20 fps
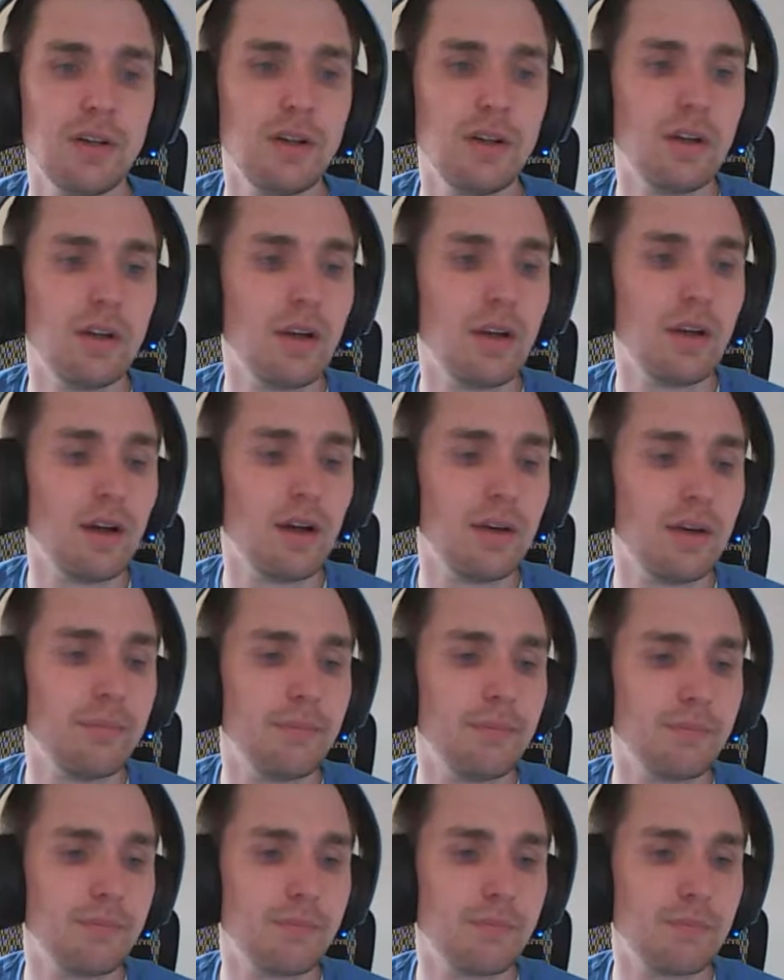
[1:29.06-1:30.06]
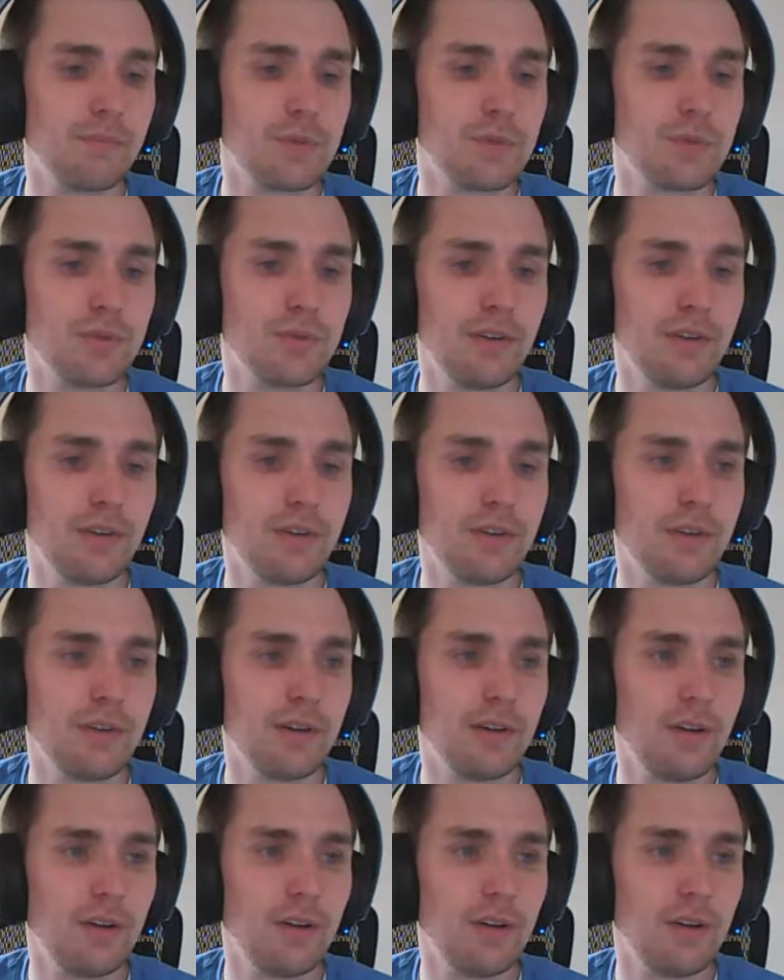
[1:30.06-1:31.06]
So
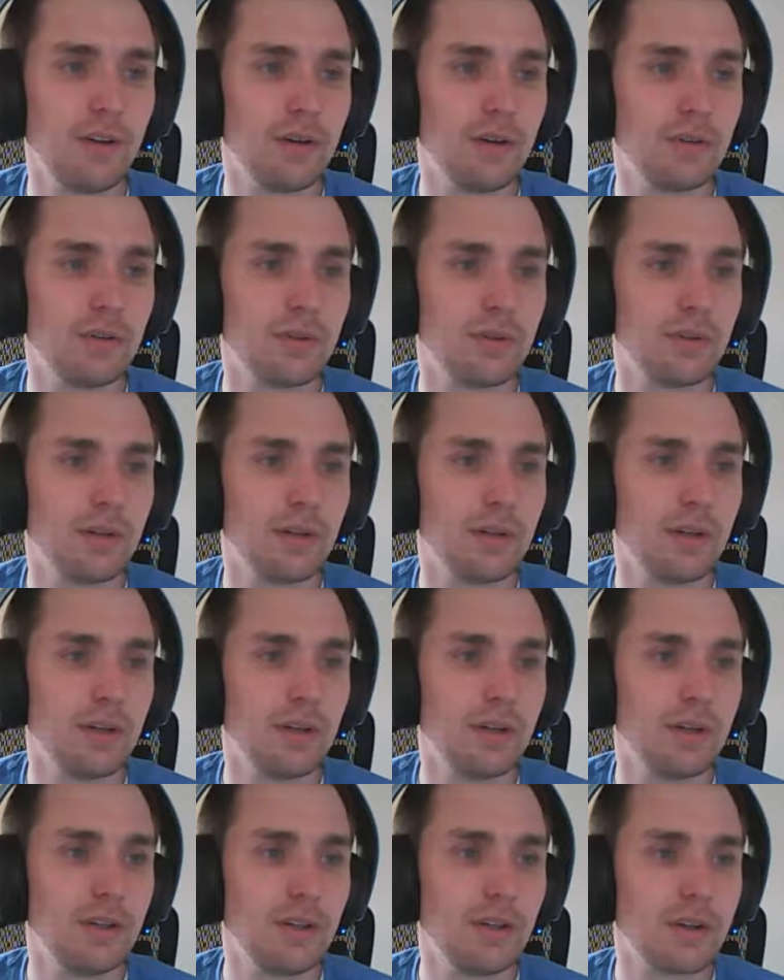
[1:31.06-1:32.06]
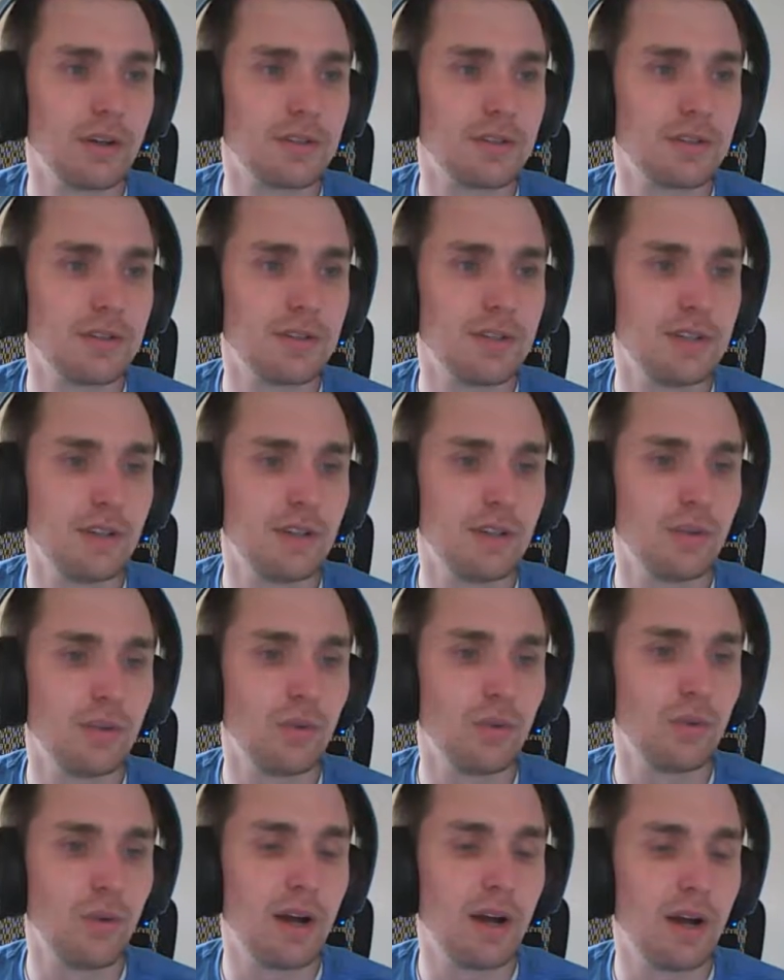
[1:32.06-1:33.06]
very low. You can also see in
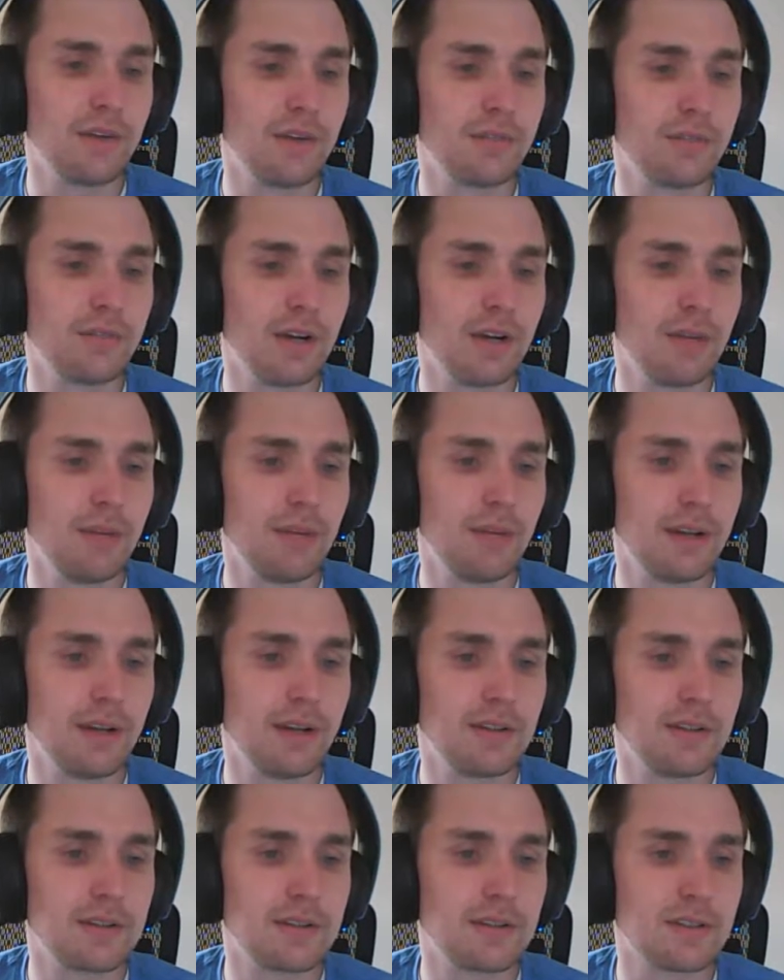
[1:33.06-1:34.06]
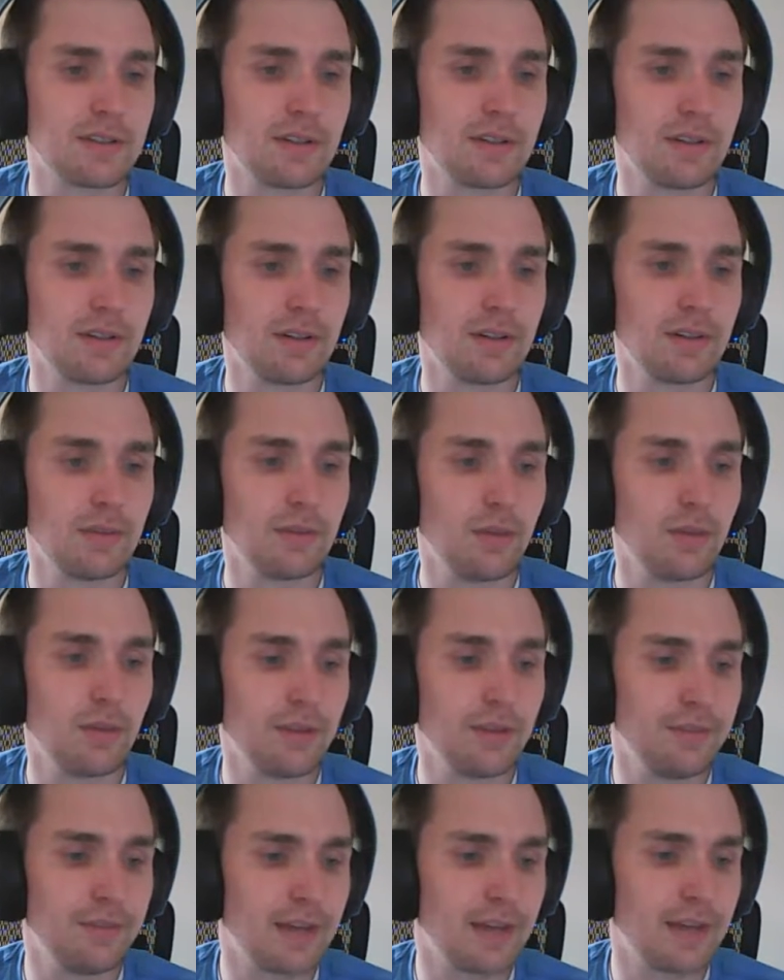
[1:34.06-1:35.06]
the wireframe that it's, well,
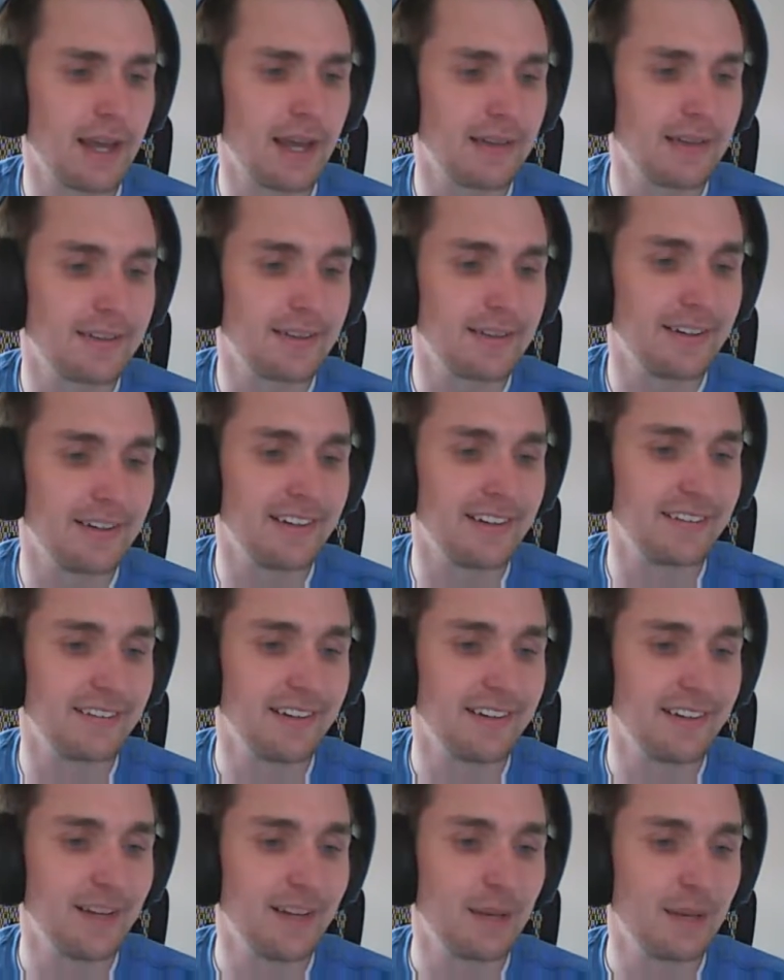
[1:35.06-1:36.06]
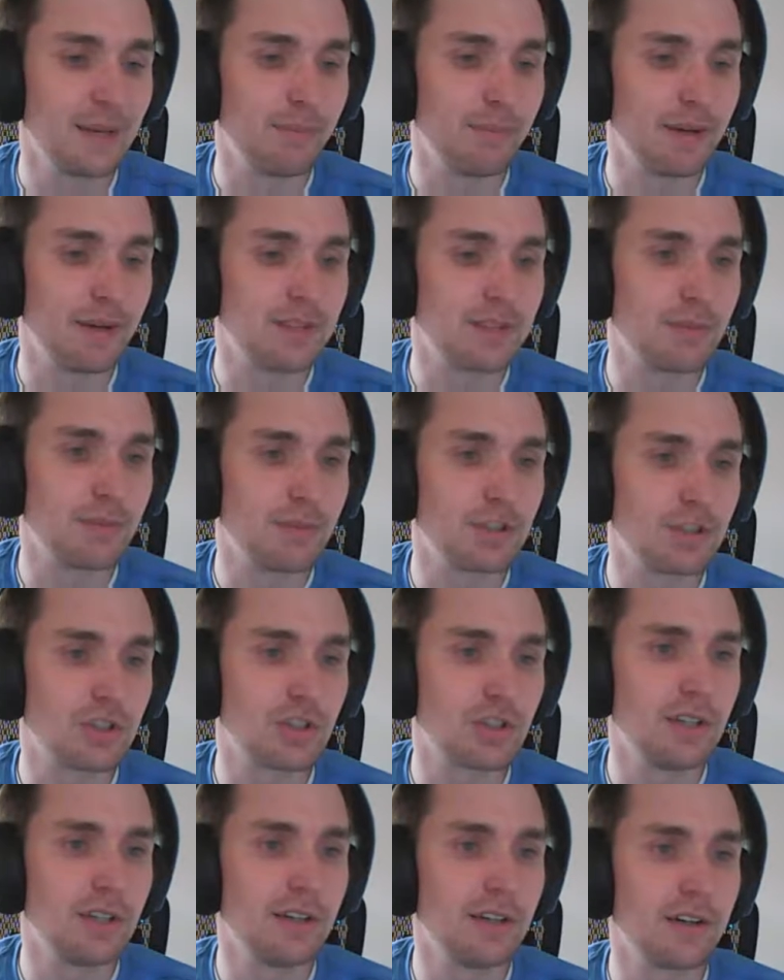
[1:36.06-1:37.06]
if you can see, but it's much
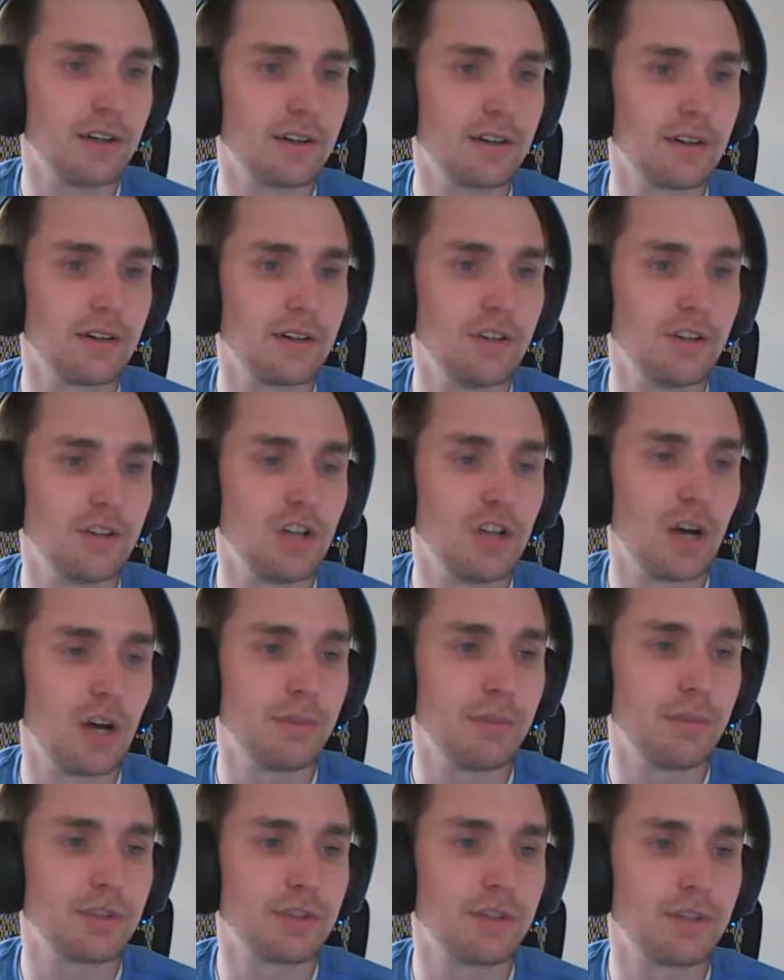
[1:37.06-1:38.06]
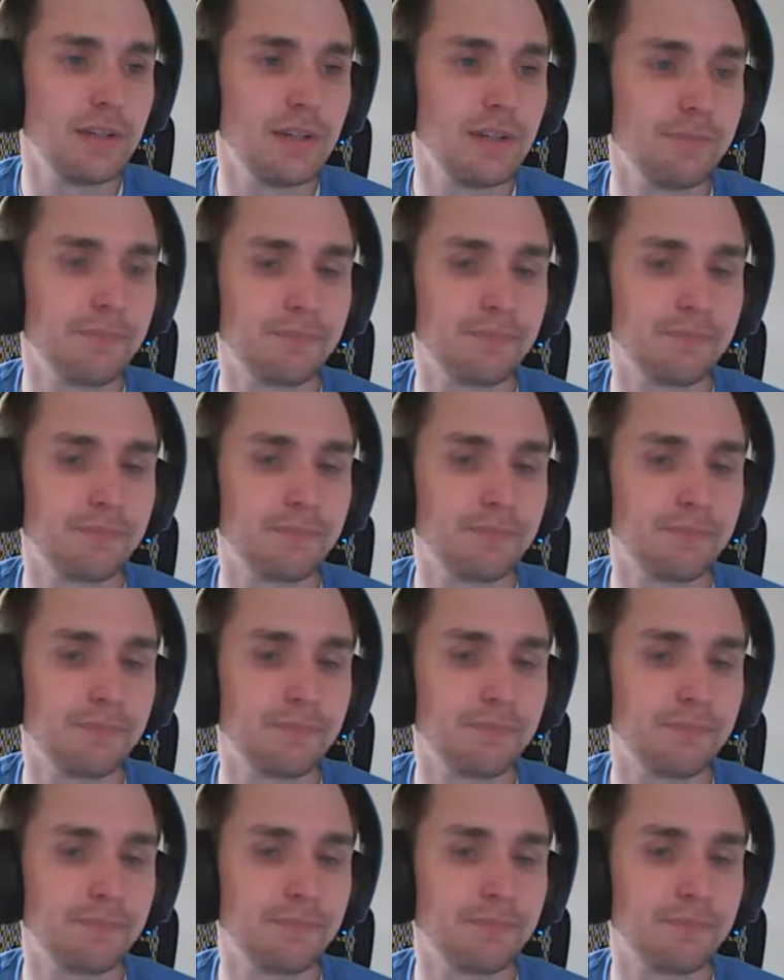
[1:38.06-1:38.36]
cleaner geometry,